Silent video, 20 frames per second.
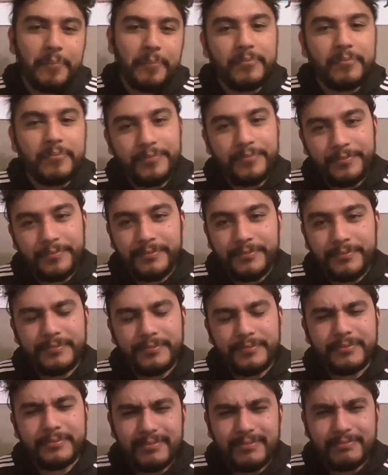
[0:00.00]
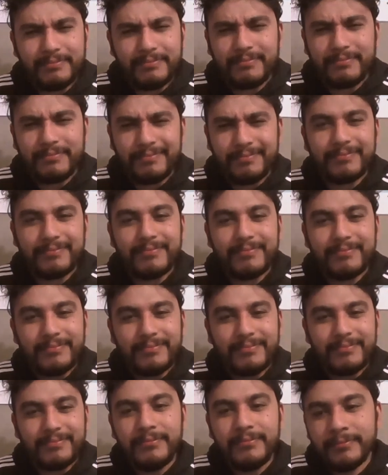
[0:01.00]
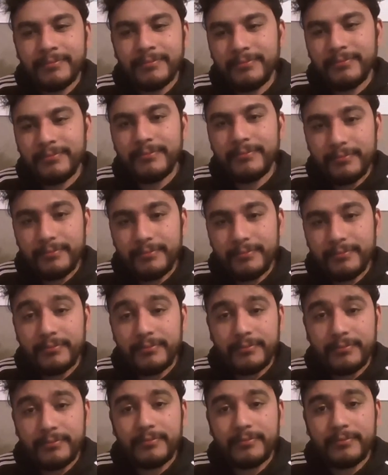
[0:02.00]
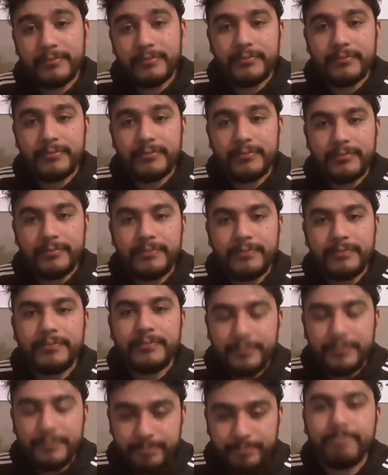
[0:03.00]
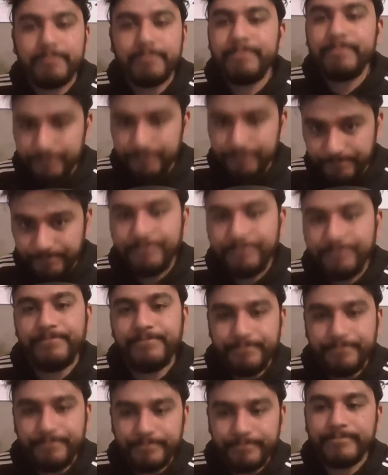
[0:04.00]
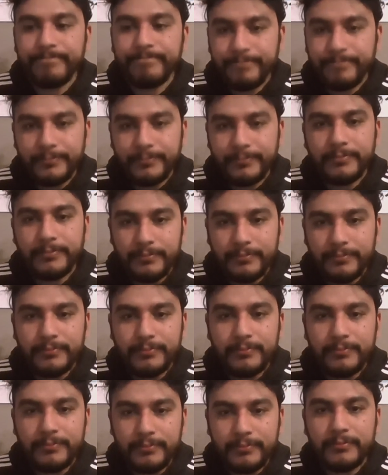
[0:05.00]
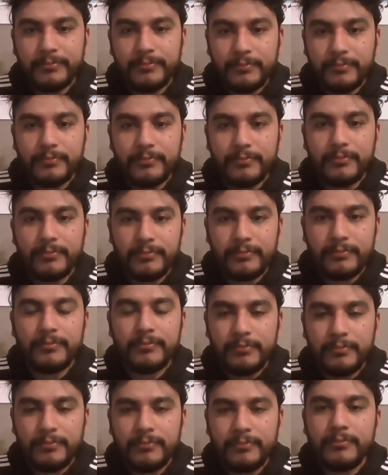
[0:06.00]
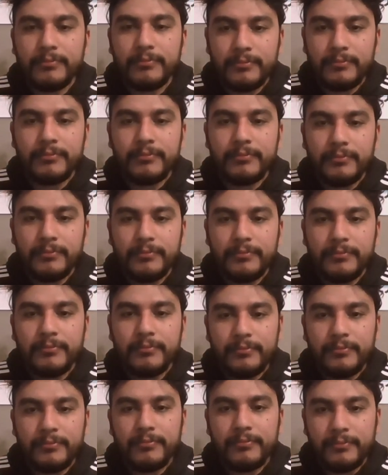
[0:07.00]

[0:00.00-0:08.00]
(not speaking)